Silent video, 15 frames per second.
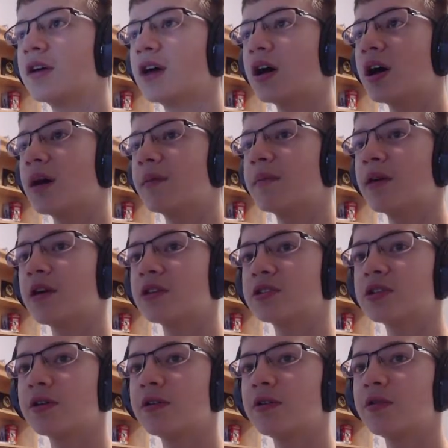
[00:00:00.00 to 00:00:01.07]
I'll
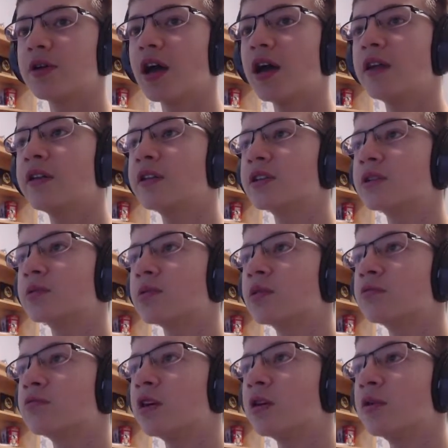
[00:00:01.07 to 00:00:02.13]
show you again. So we'll
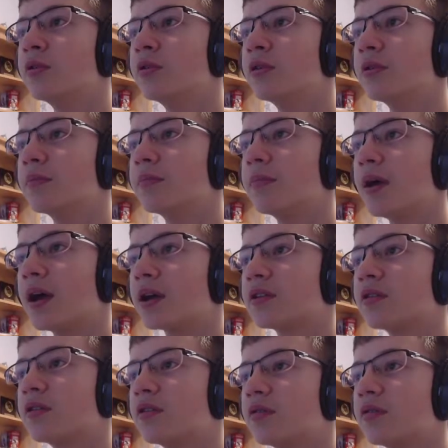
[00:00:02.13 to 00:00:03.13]
load back to the